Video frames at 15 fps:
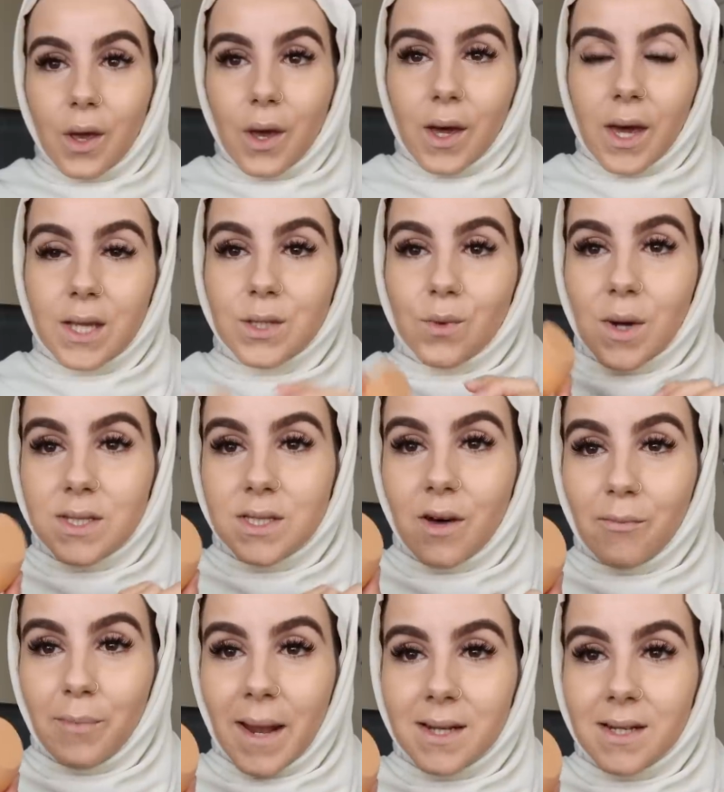Okay, so once
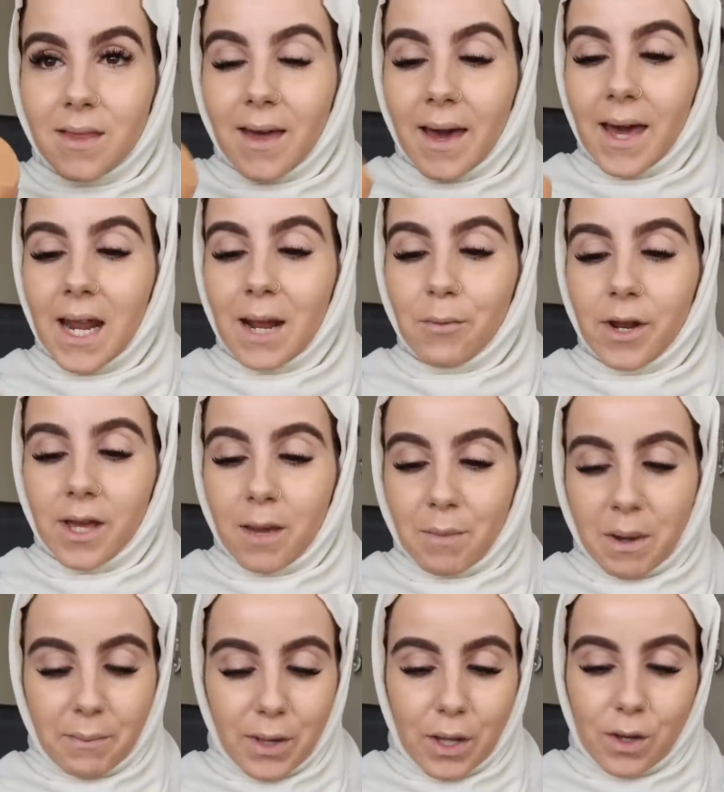I've blended that in, I'm gonna get
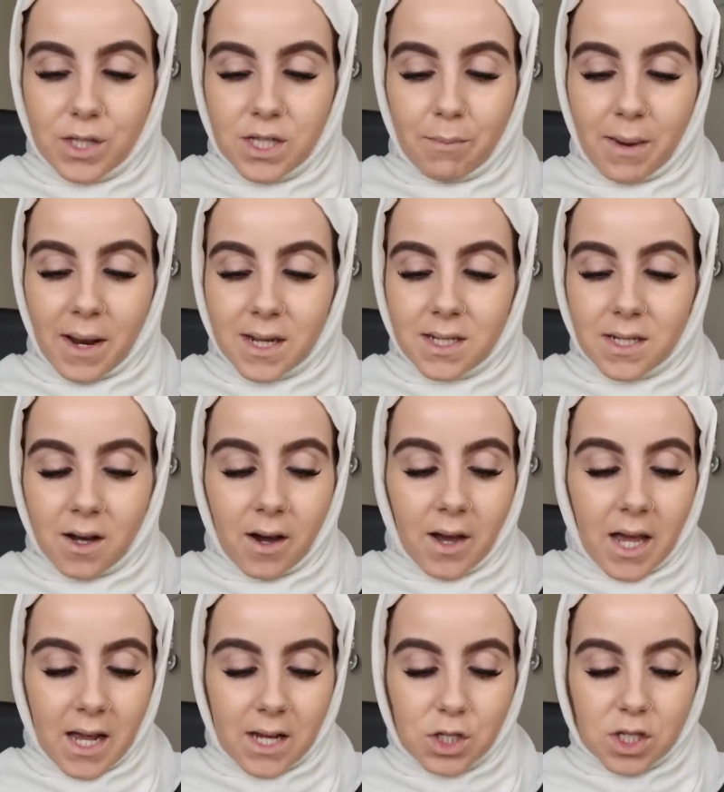my beauty blender
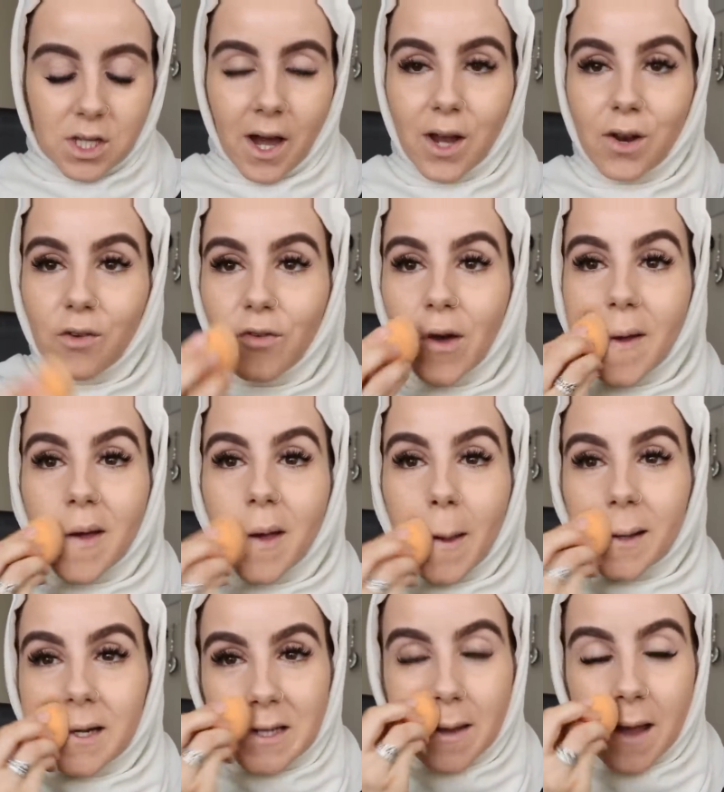and just kind of
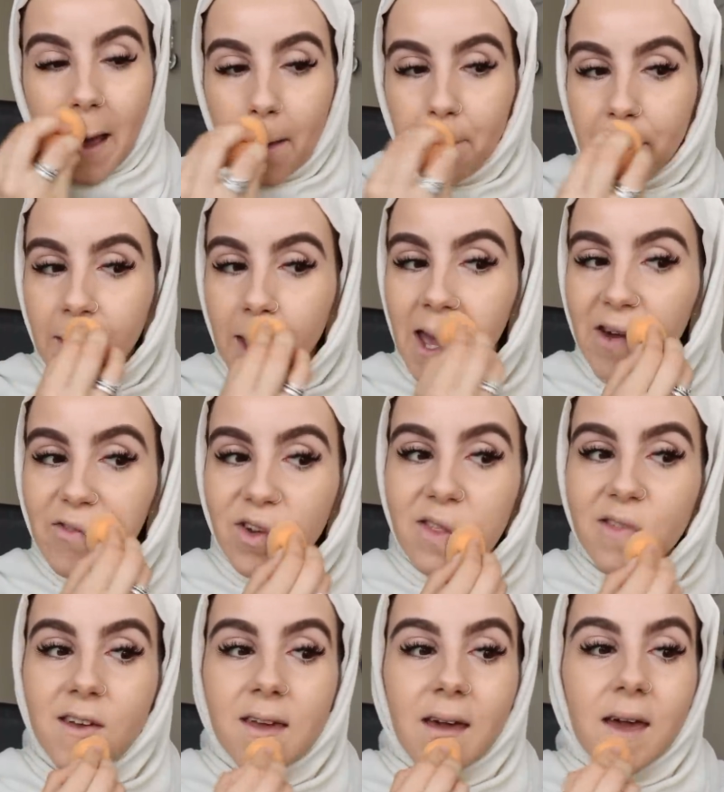tap
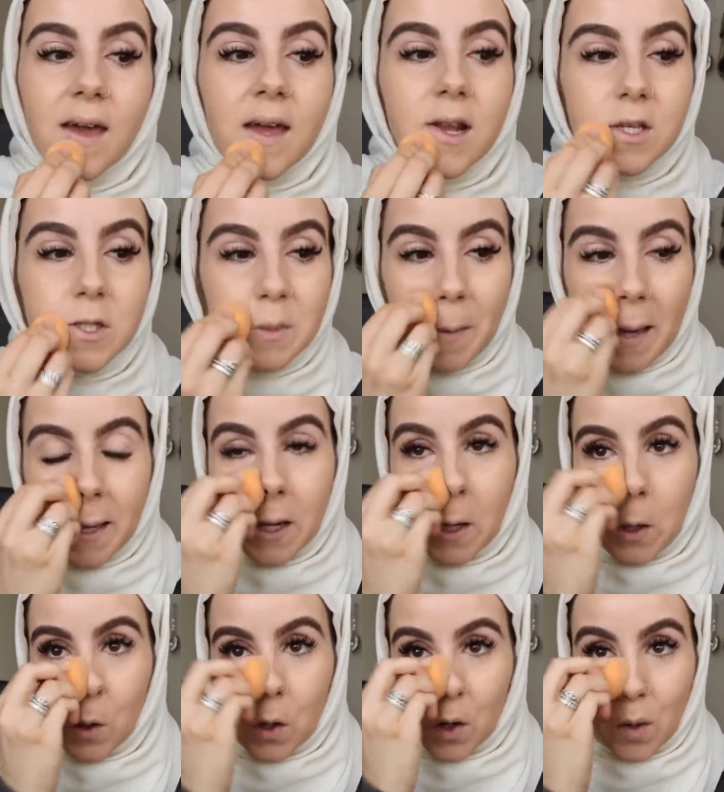everything in and just make it
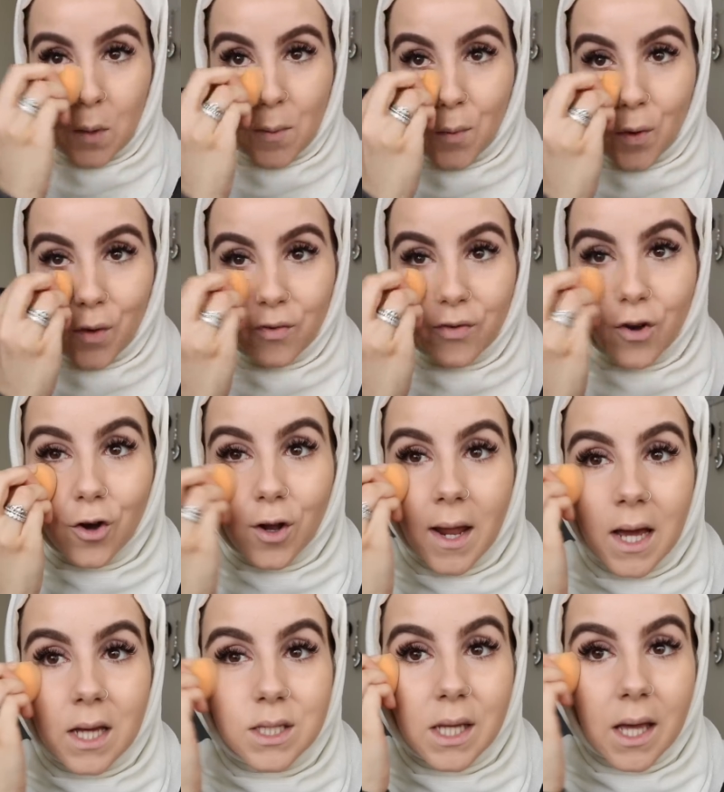look more
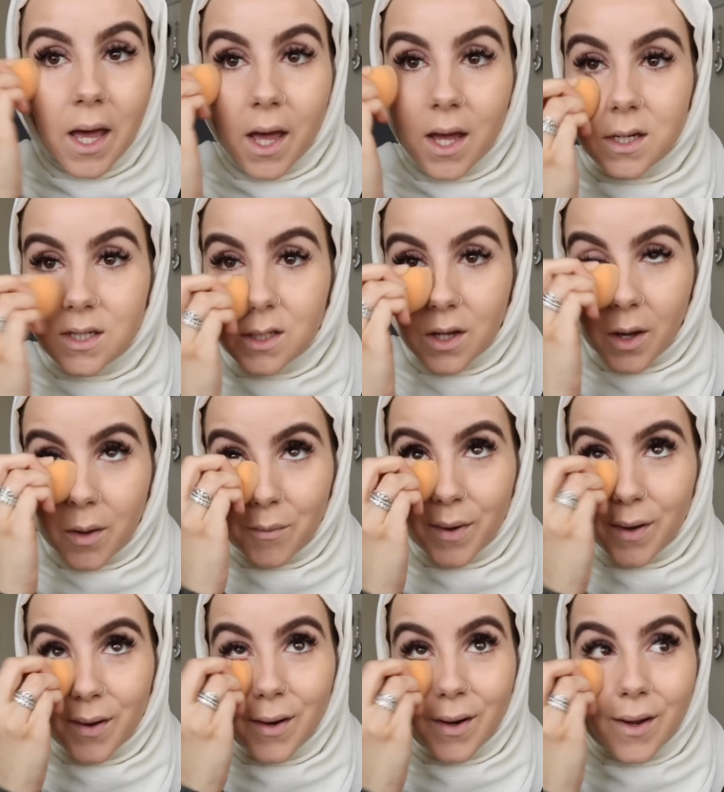flawless and
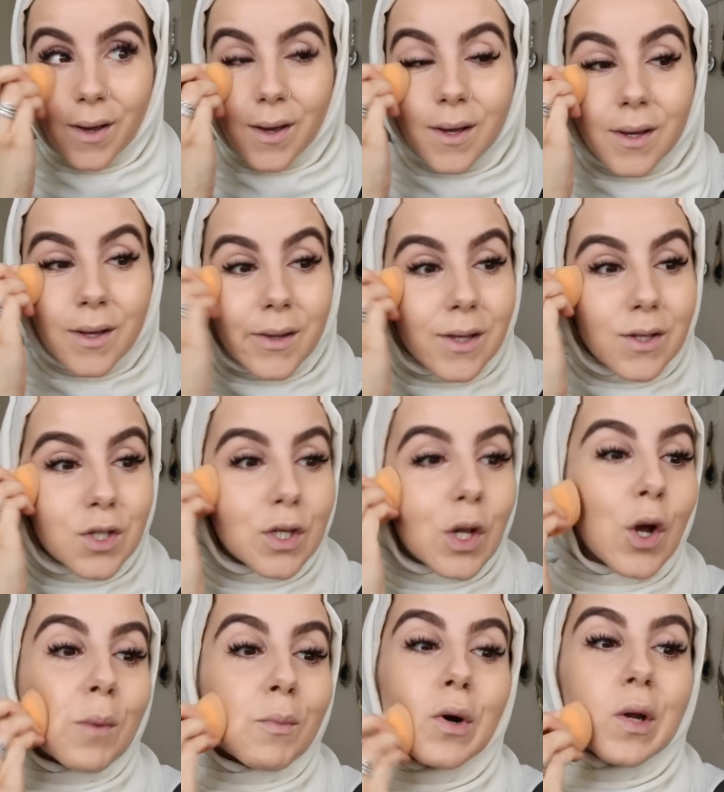just a
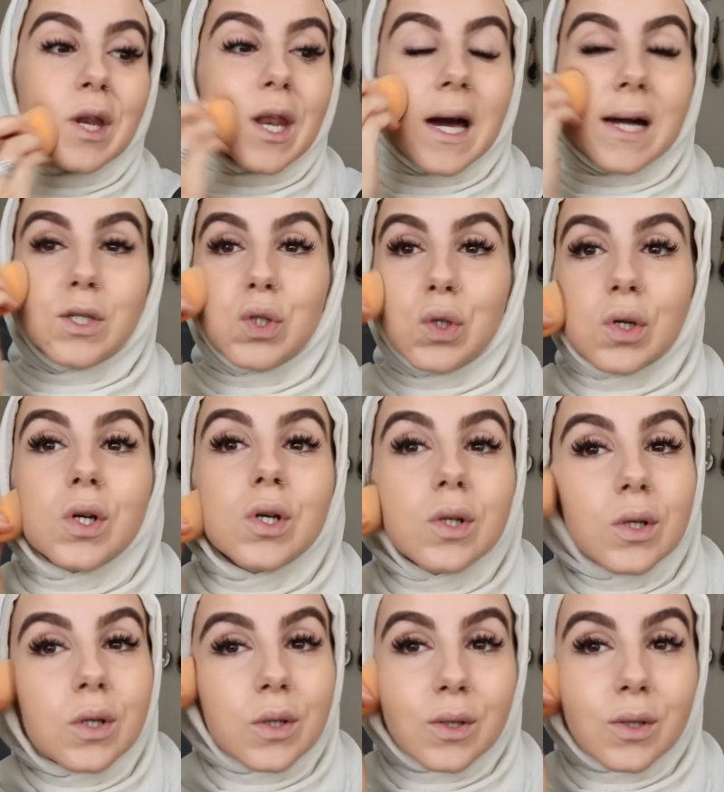lot more natural.